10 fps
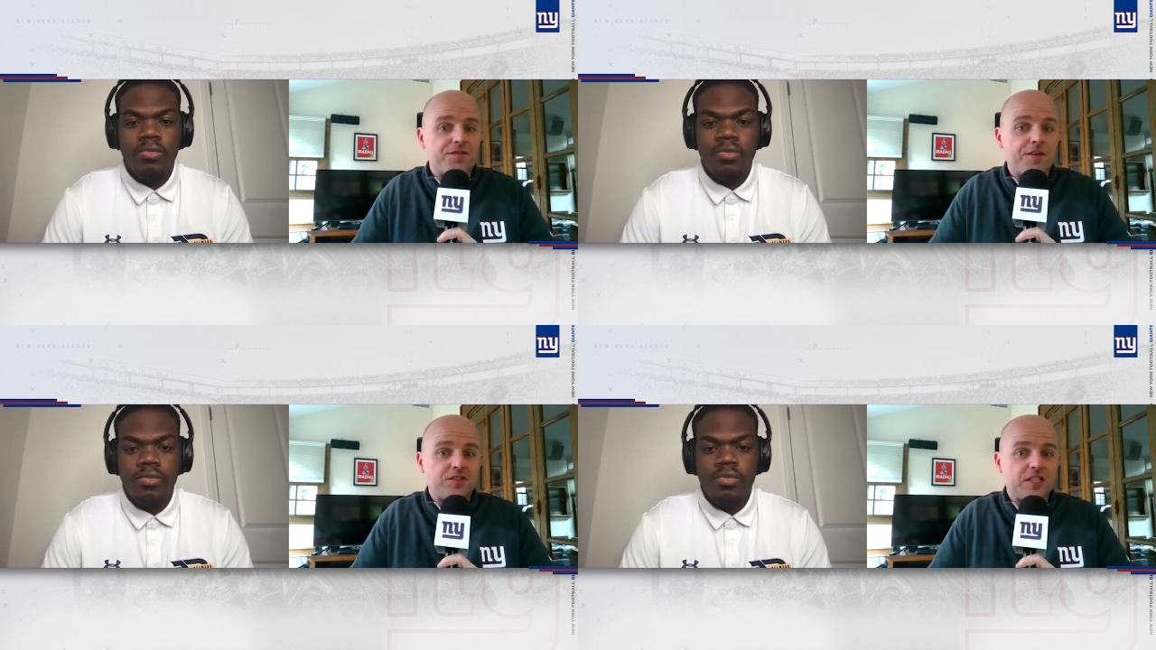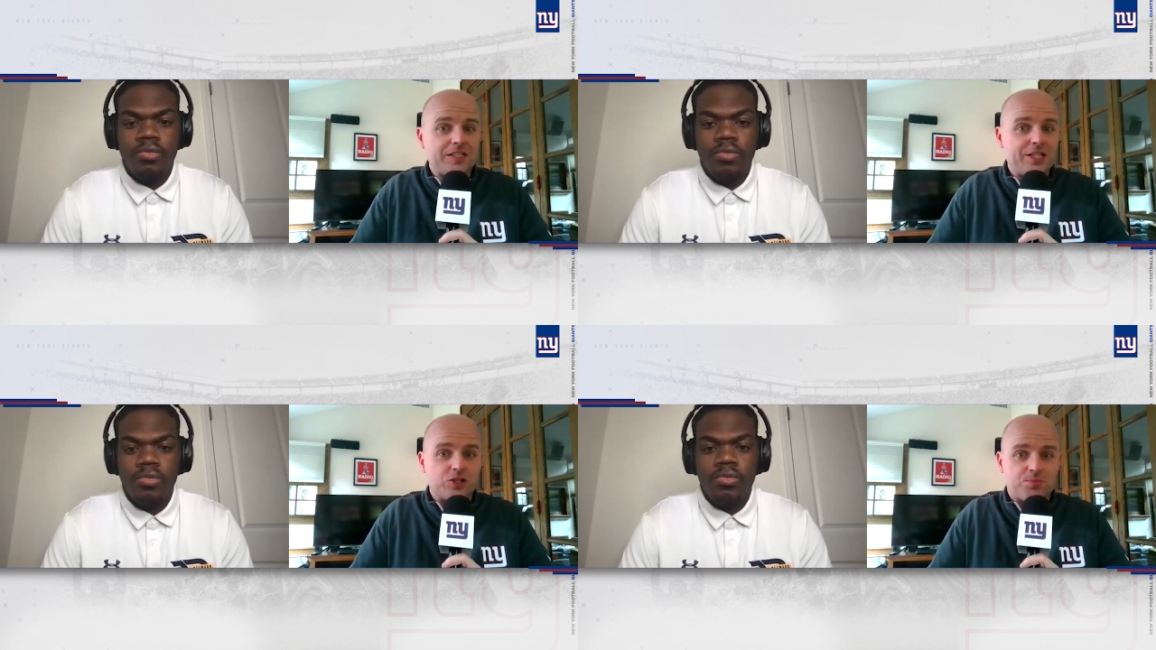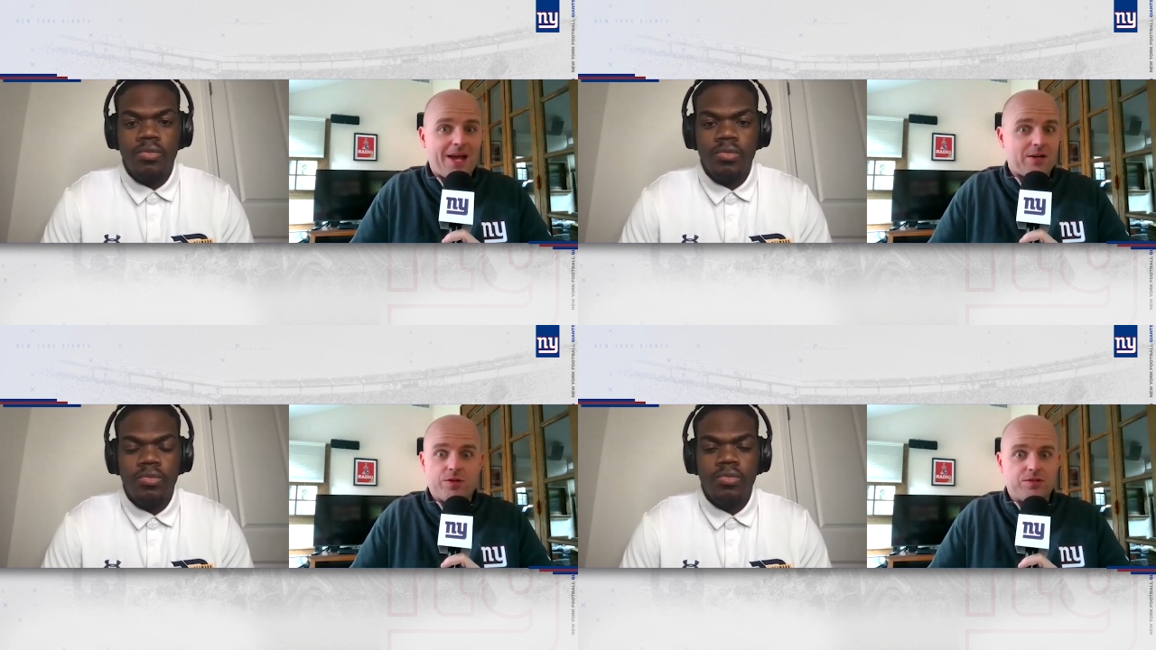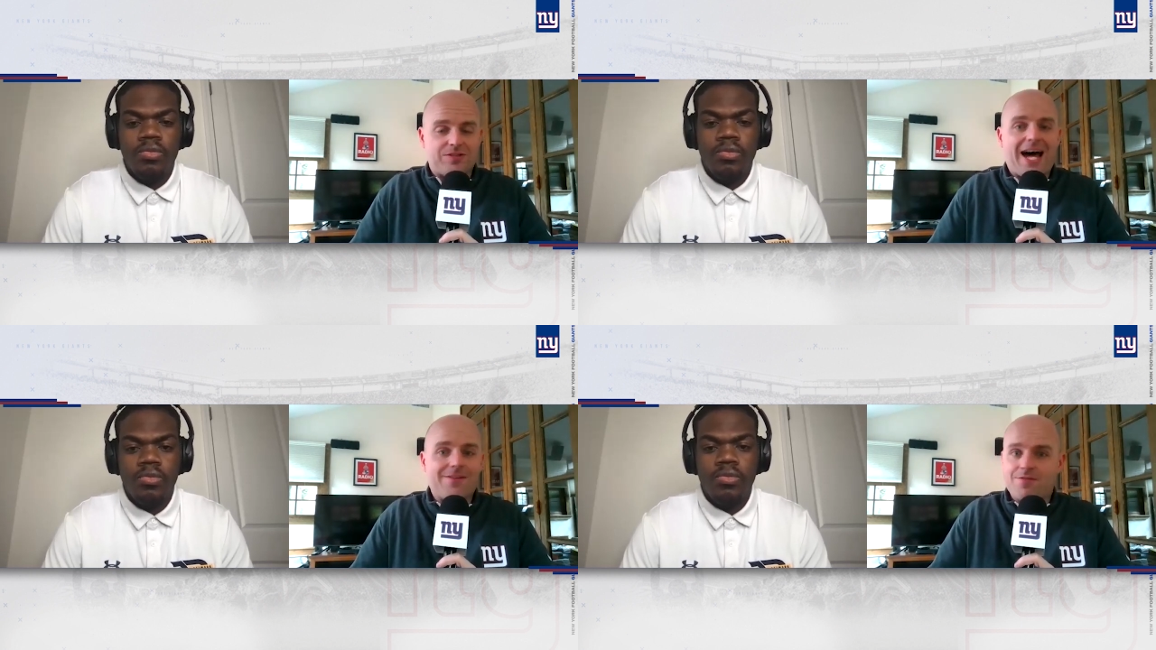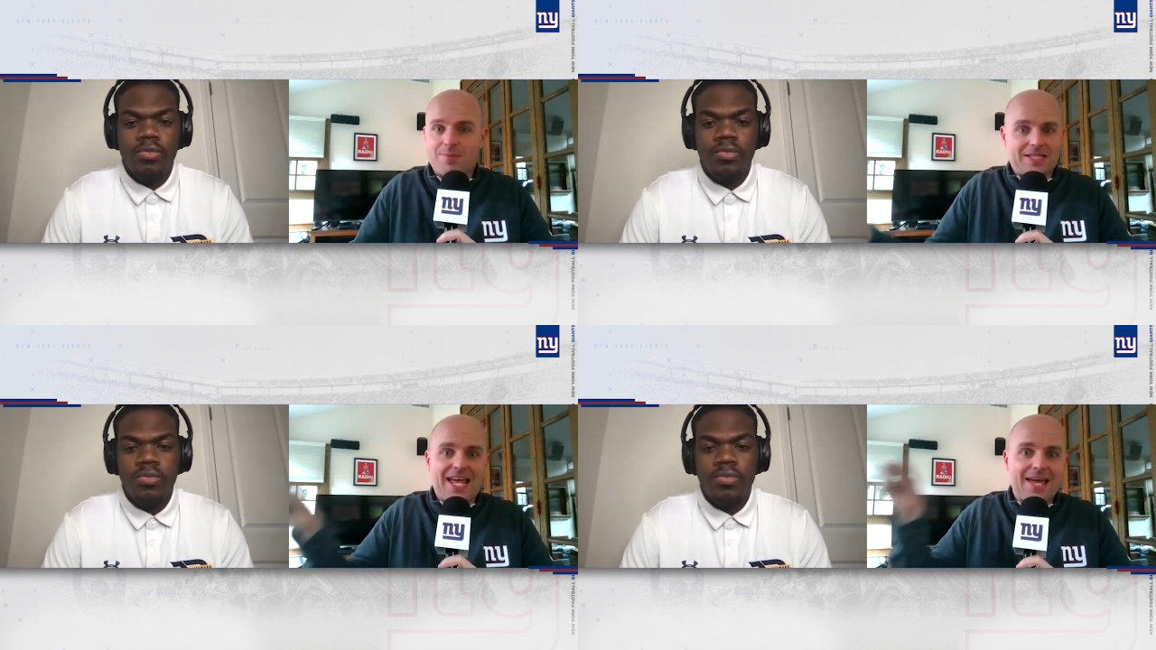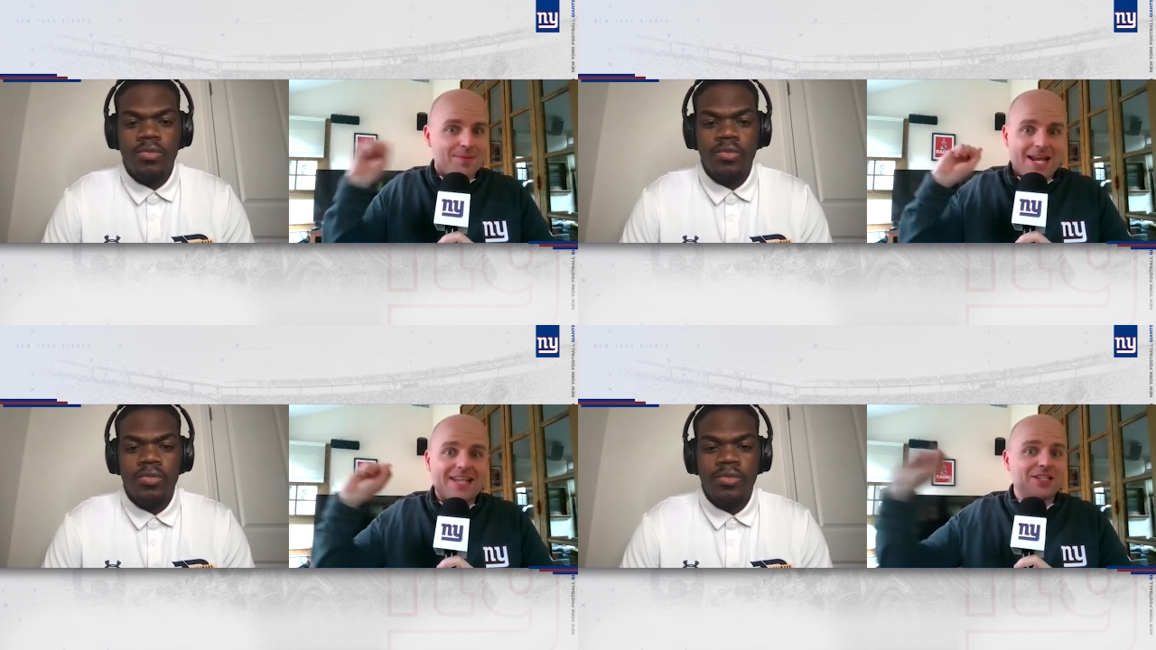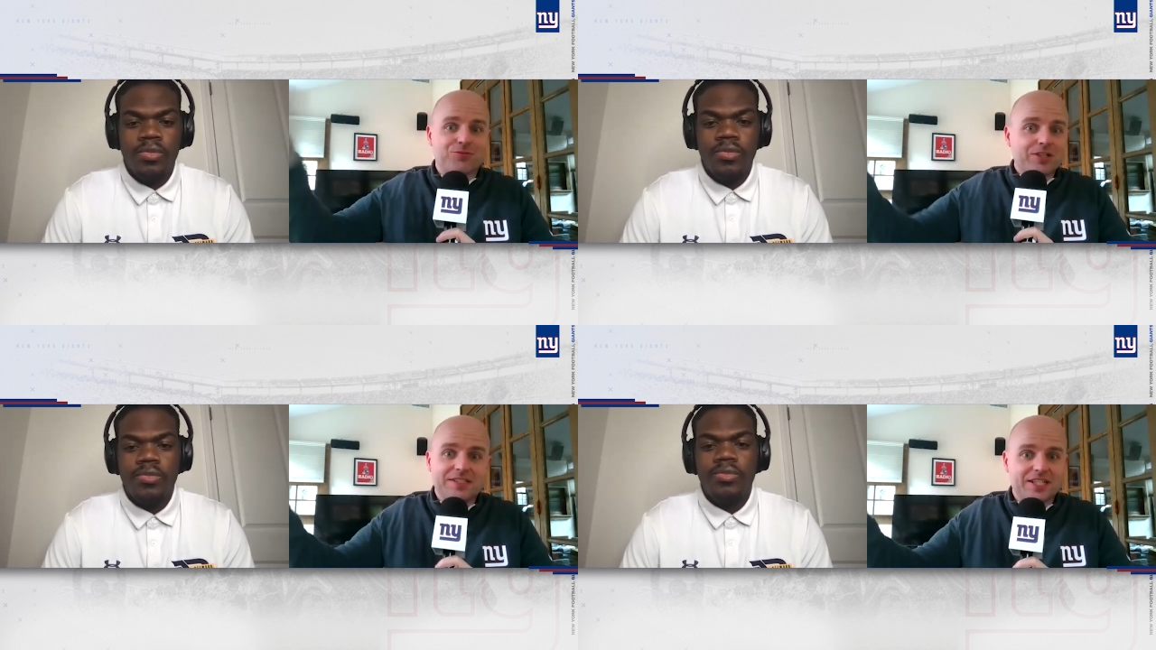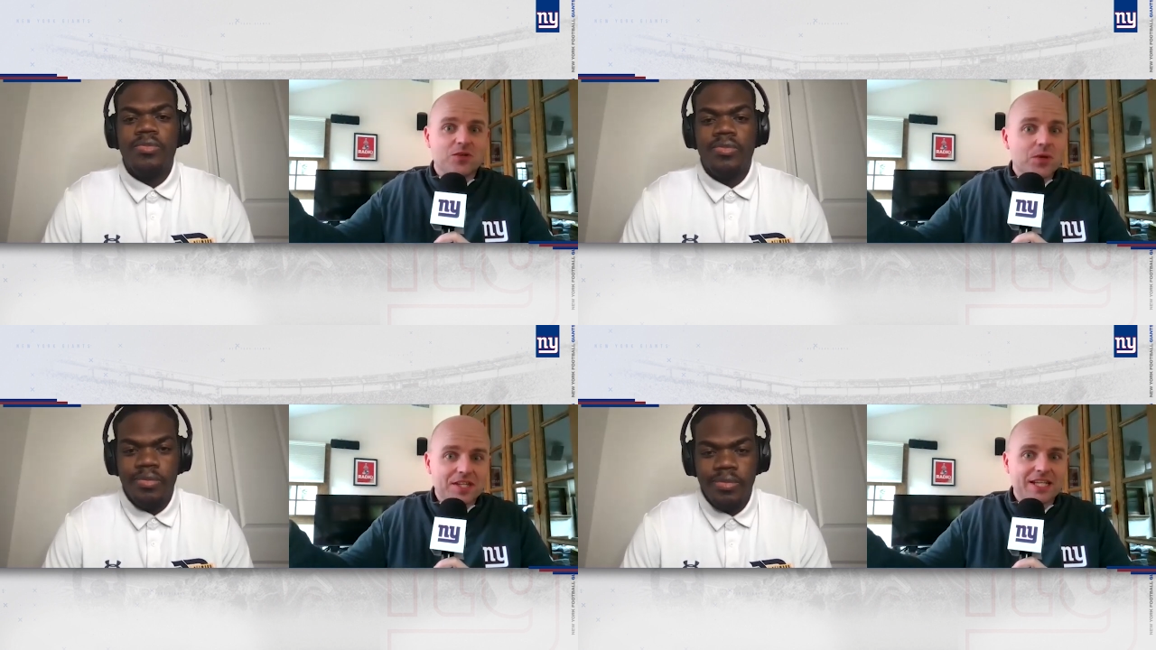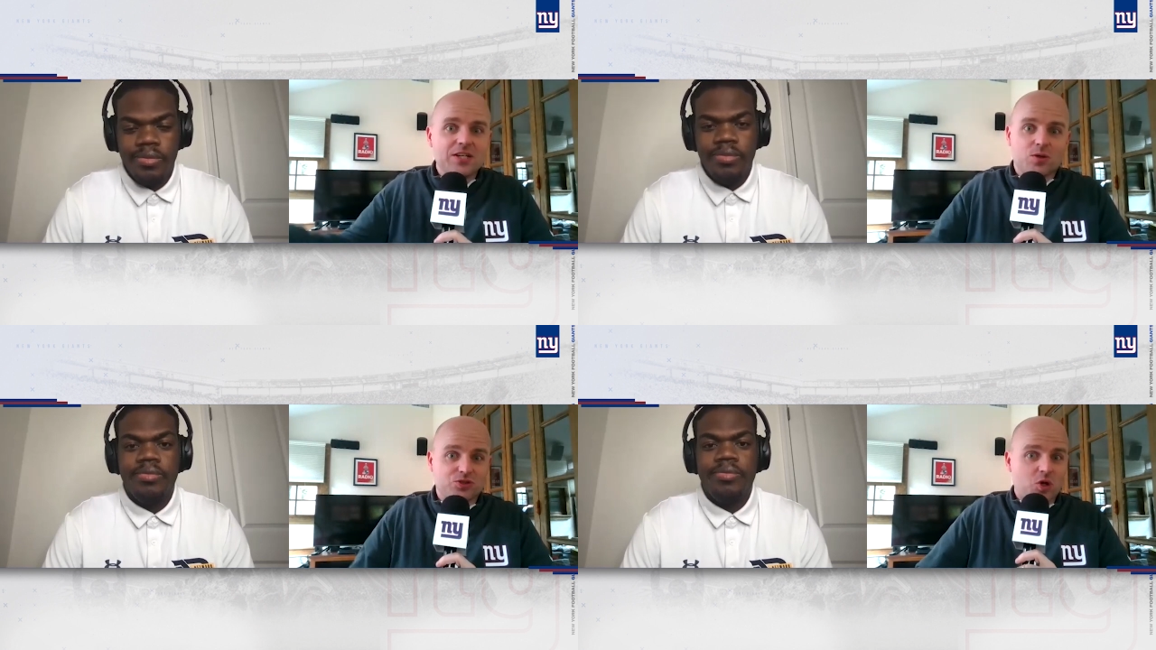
Speaker 1: 15 years back when Donovan McNabb and Andy Reid did it with the Eagles,